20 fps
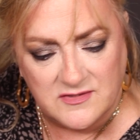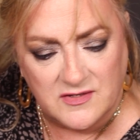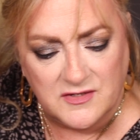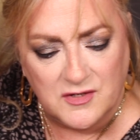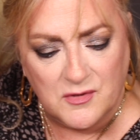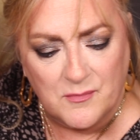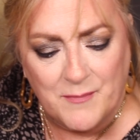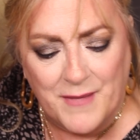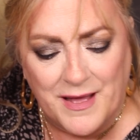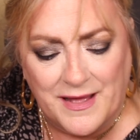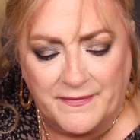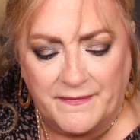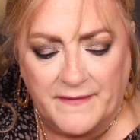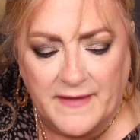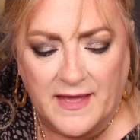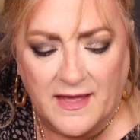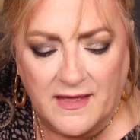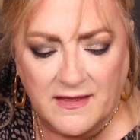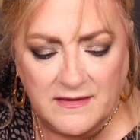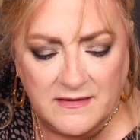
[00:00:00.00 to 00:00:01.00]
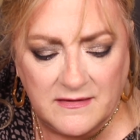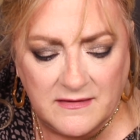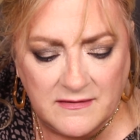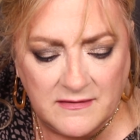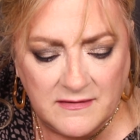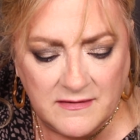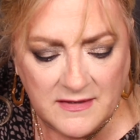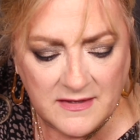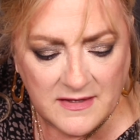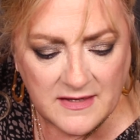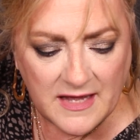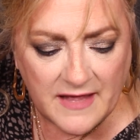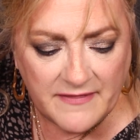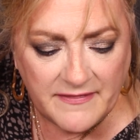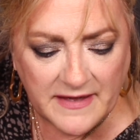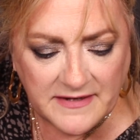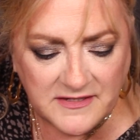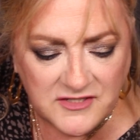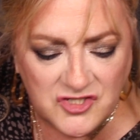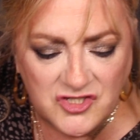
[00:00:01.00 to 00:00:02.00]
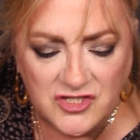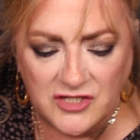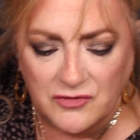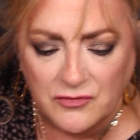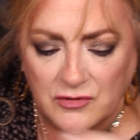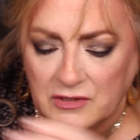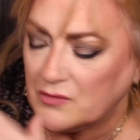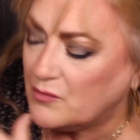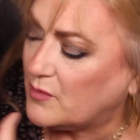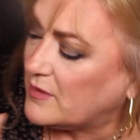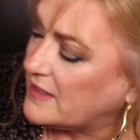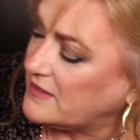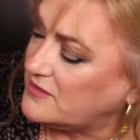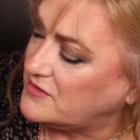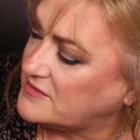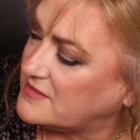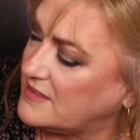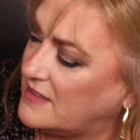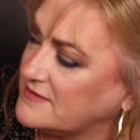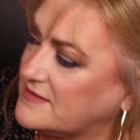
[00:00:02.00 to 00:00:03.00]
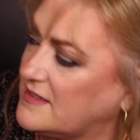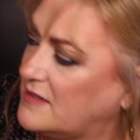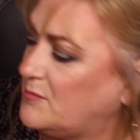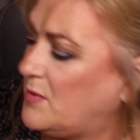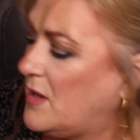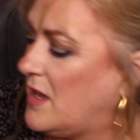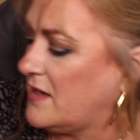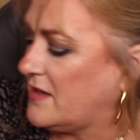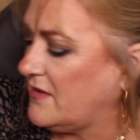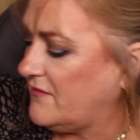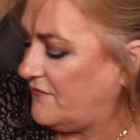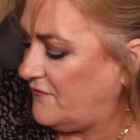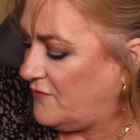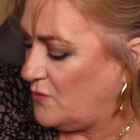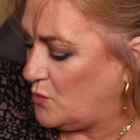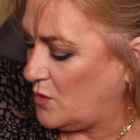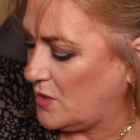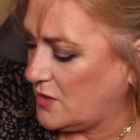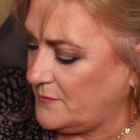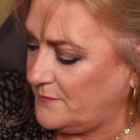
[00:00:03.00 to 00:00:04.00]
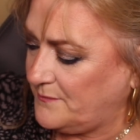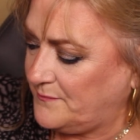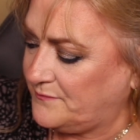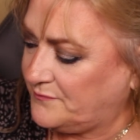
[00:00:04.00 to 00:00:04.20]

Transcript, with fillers: so I don't mind that. And that is generally what I use the outside pocket for.